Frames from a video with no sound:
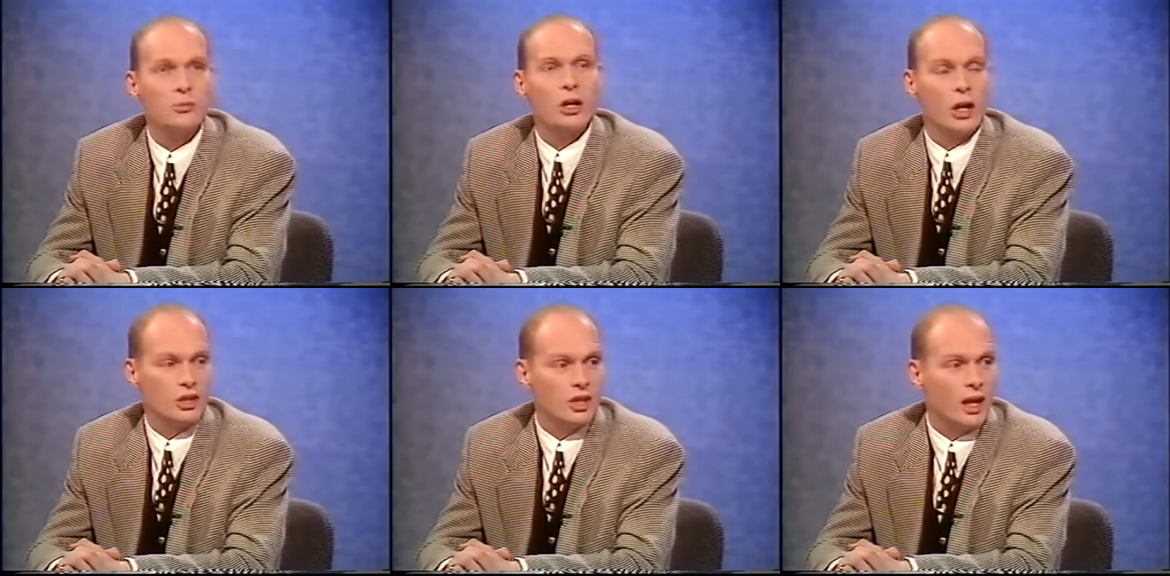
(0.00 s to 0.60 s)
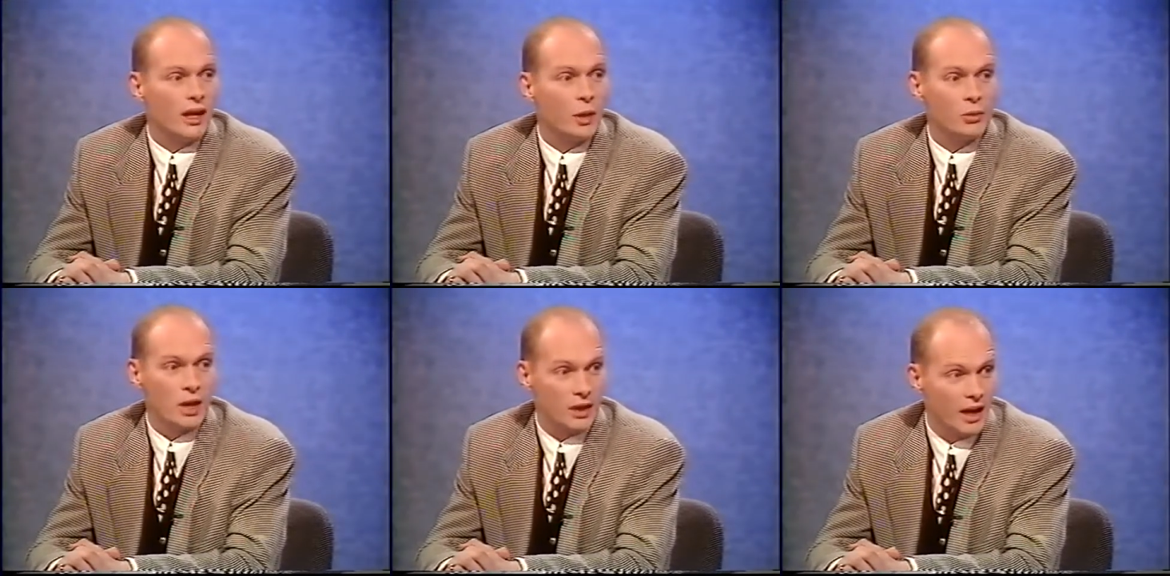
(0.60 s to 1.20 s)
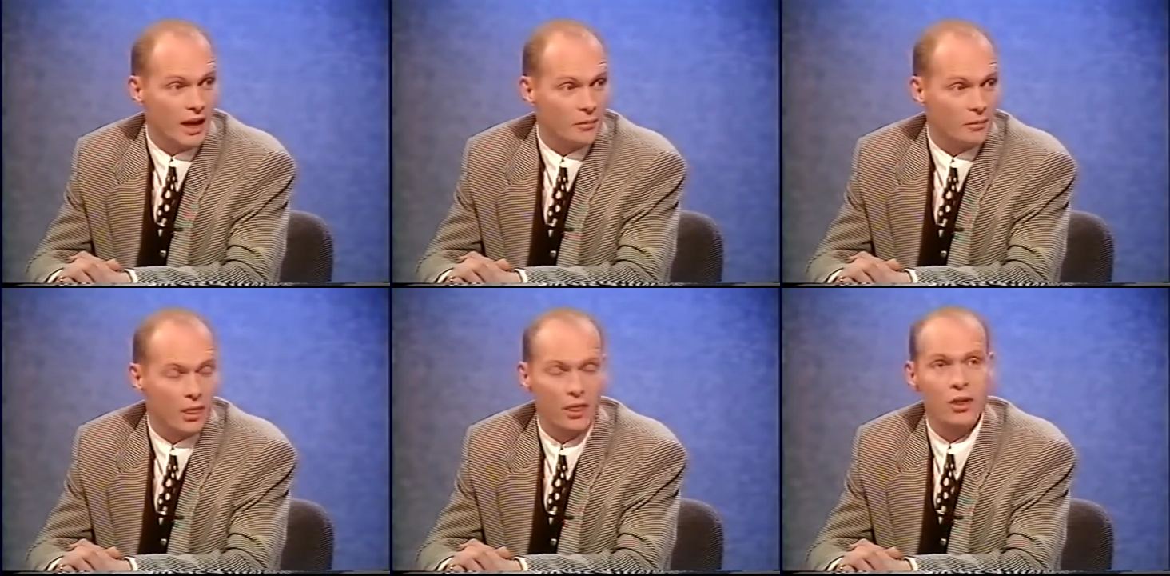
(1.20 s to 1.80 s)
Absolutely outstanding. It was at the
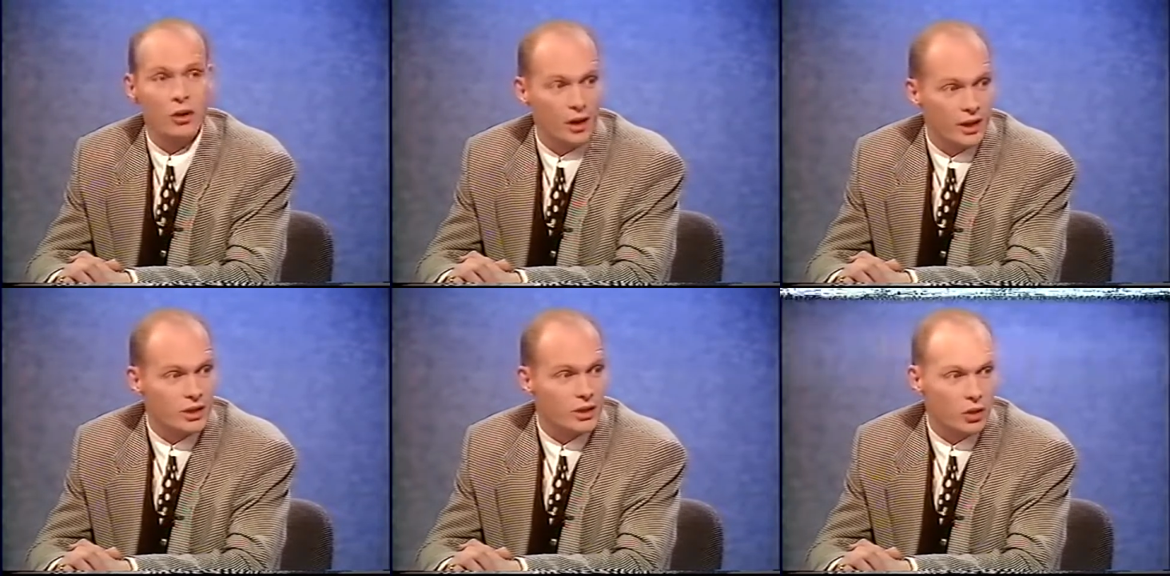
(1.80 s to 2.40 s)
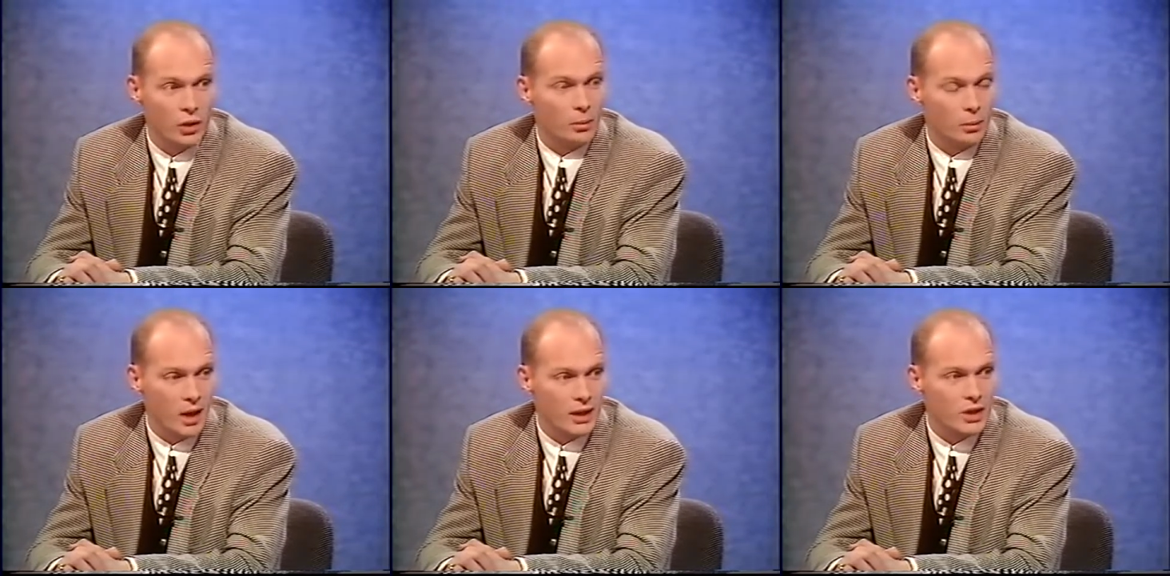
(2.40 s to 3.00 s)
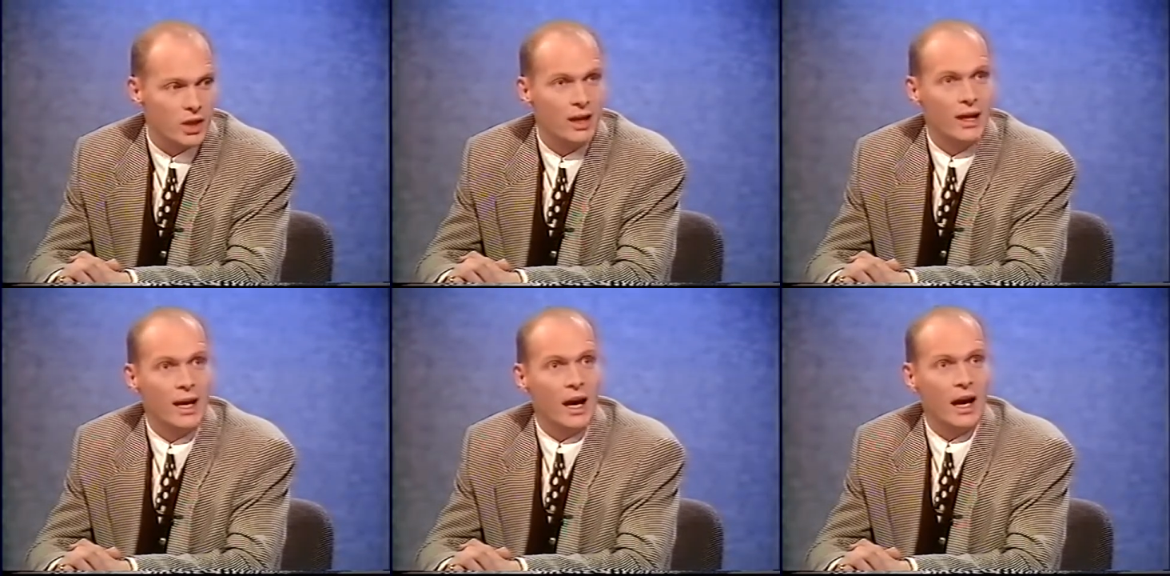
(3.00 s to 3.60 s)
game, thoroughly enjoyable match,
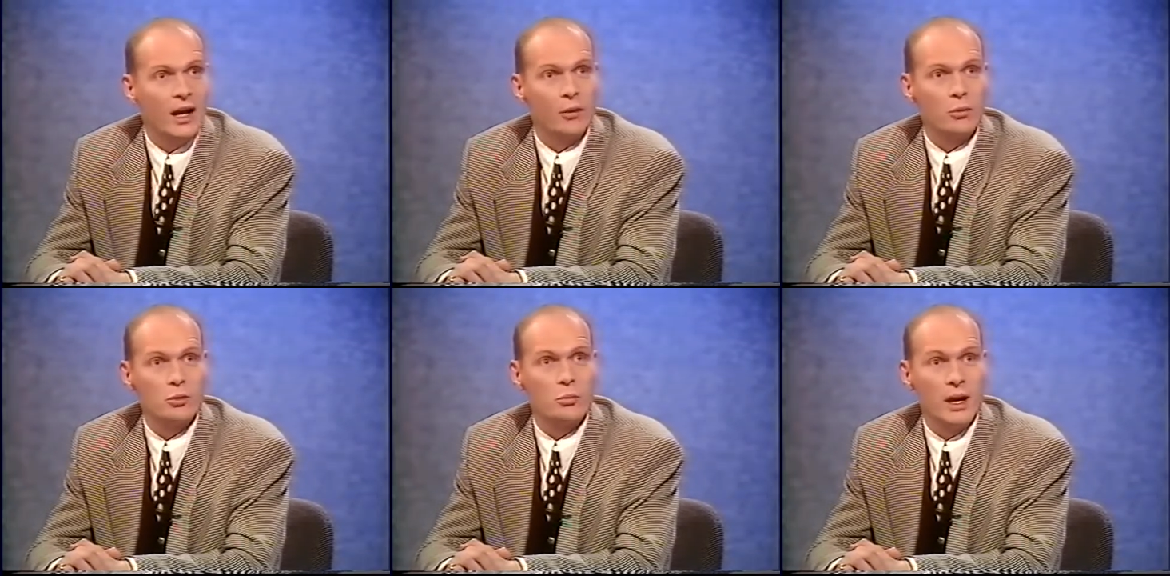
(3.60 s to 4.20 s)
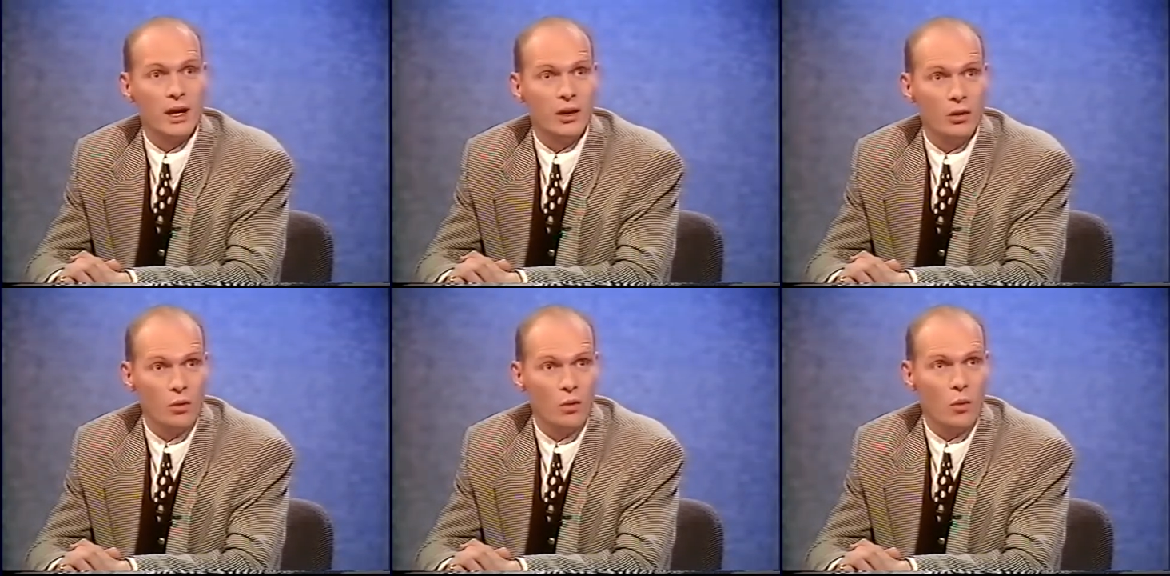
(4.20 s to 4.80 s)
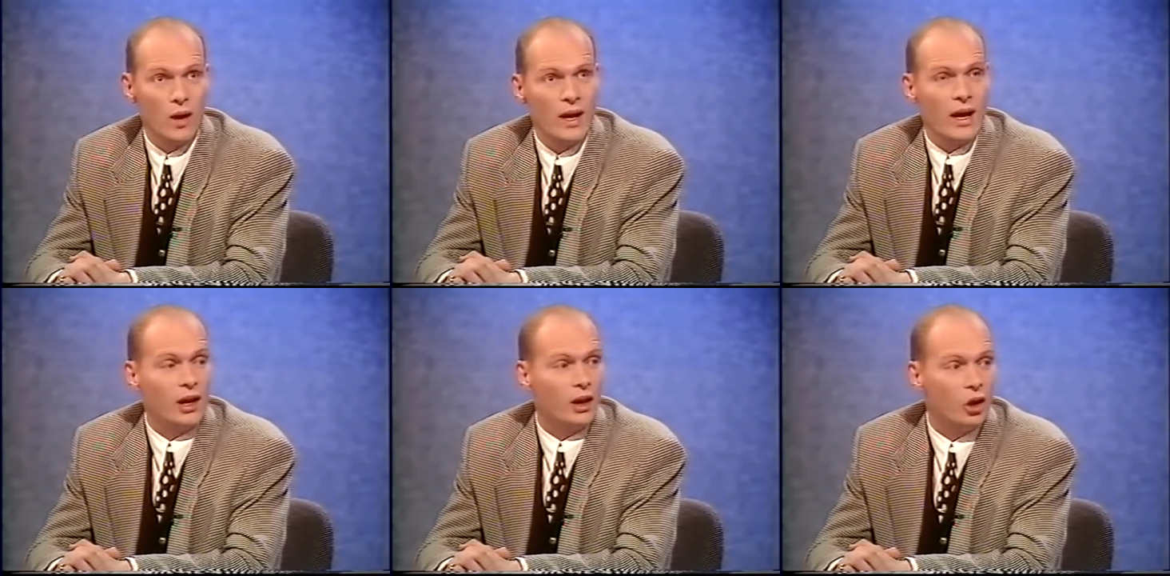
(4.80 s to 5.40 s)
and it was by no
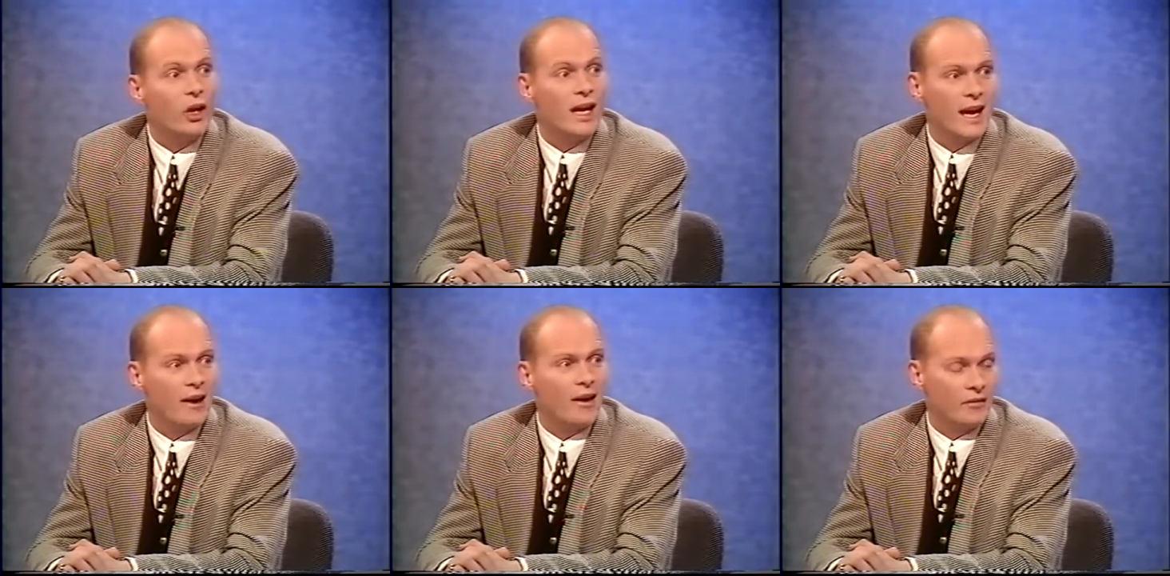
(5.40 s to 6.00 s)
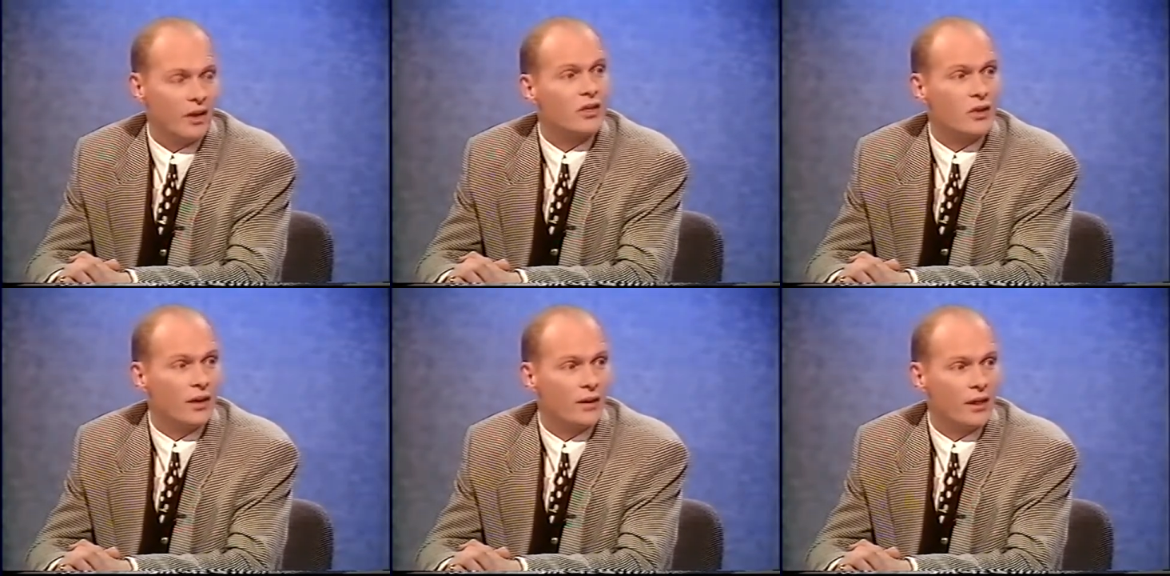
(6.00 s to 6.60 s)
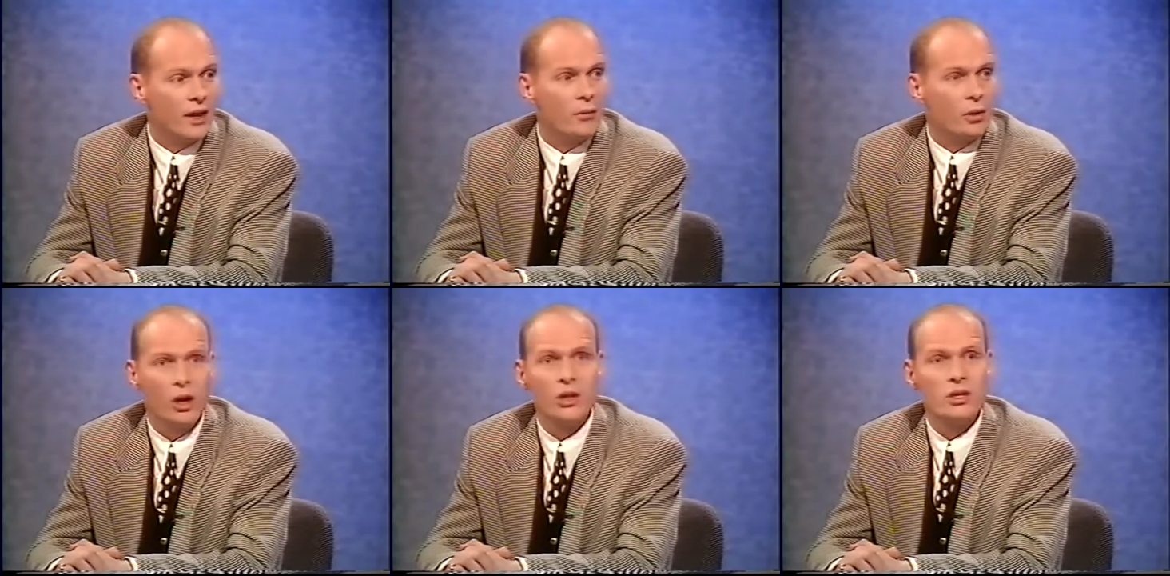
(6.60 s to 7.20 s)
way a lucky Carrick victory.
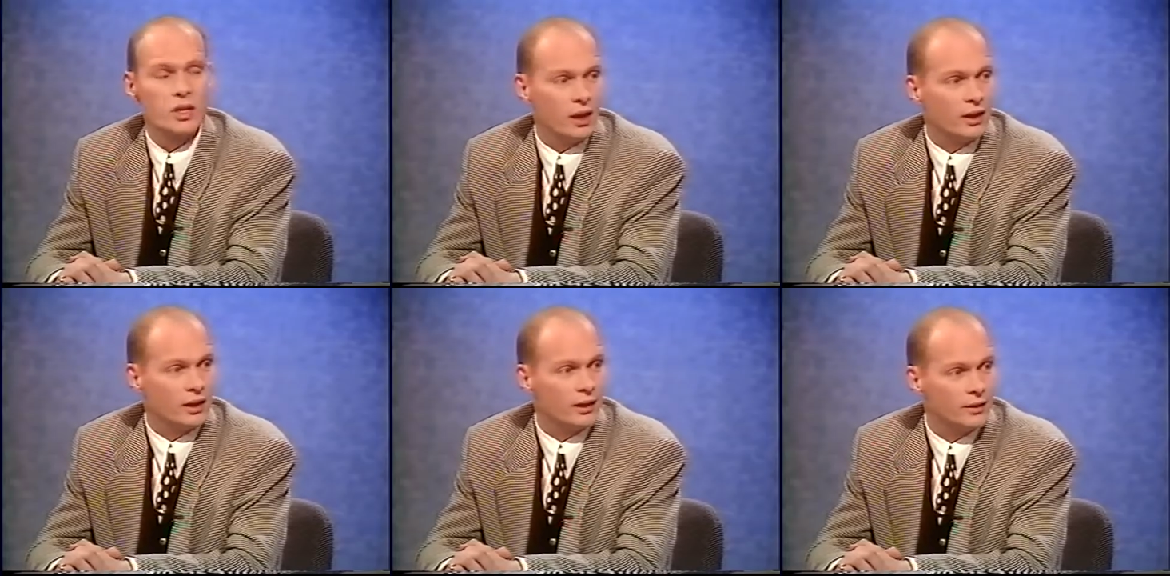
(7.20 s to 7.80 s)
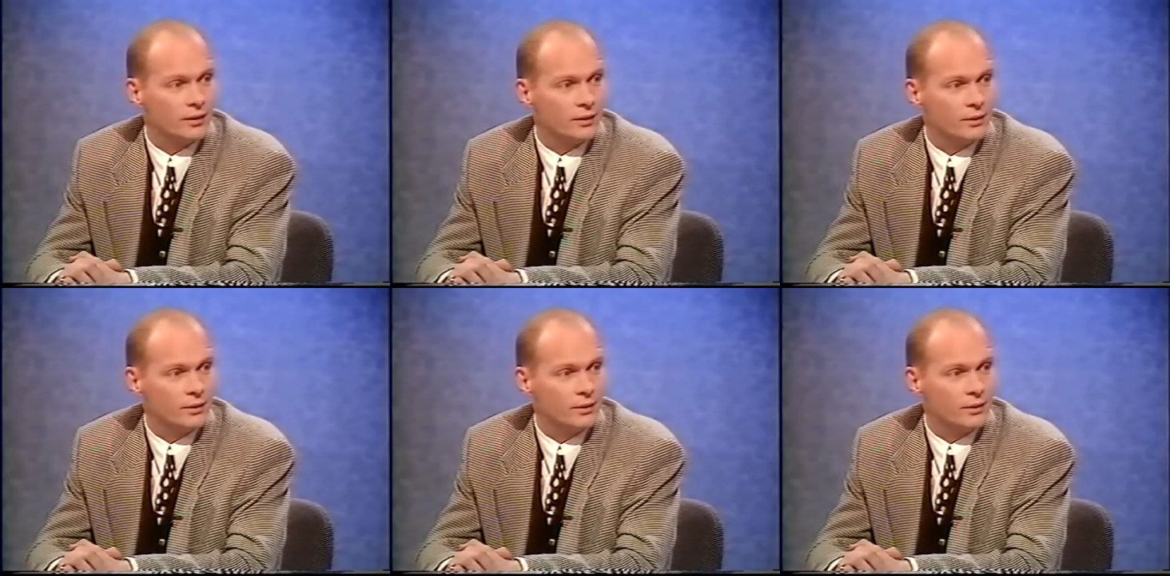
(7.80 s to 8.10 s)
They were outstanding.